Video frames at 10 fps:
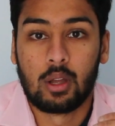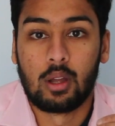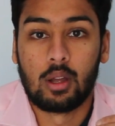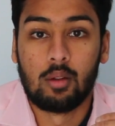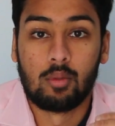
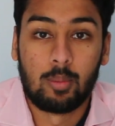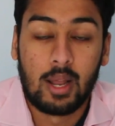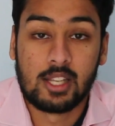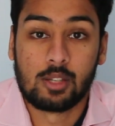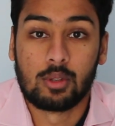and
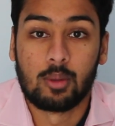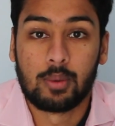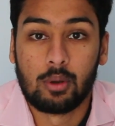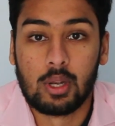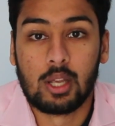replace it with a
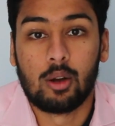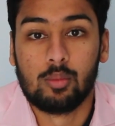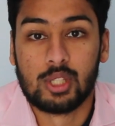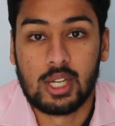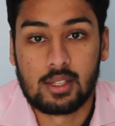purely
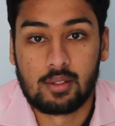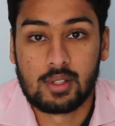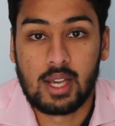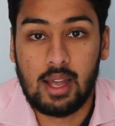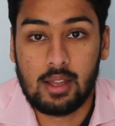objective
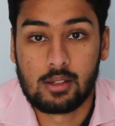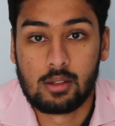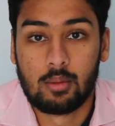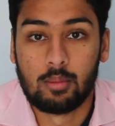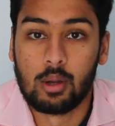
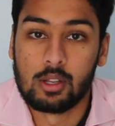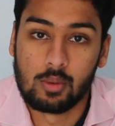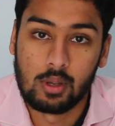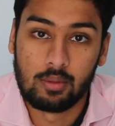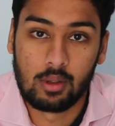test. But as
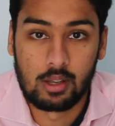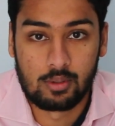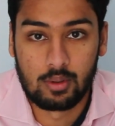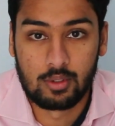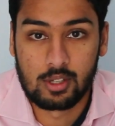
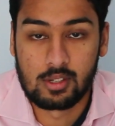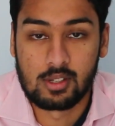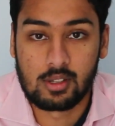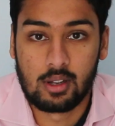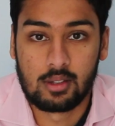we've just
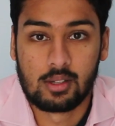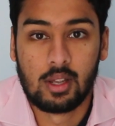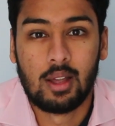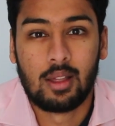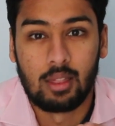discussed,
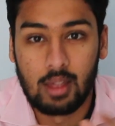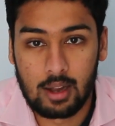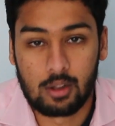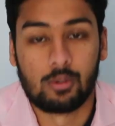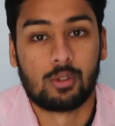
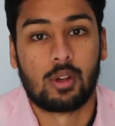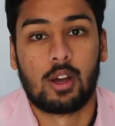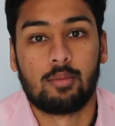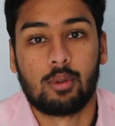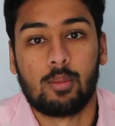that can also
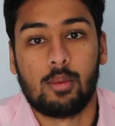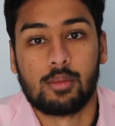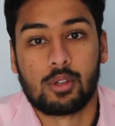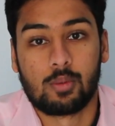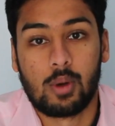have
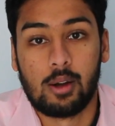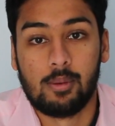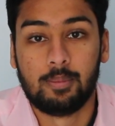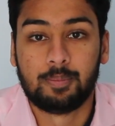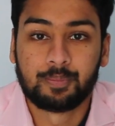problems as
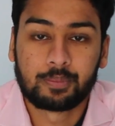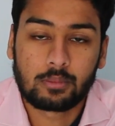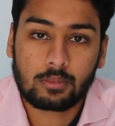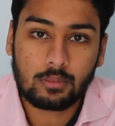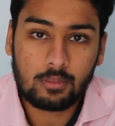well.
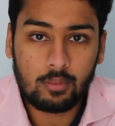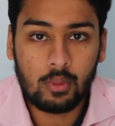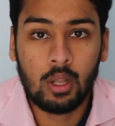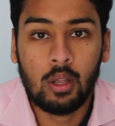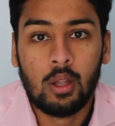
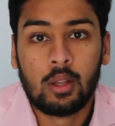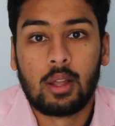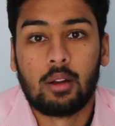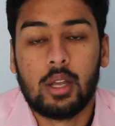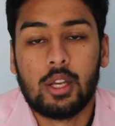
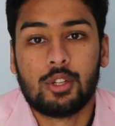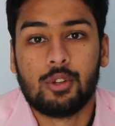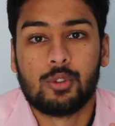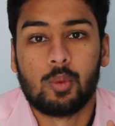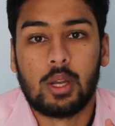There are
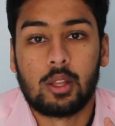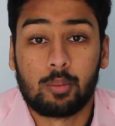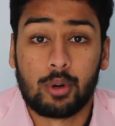issues with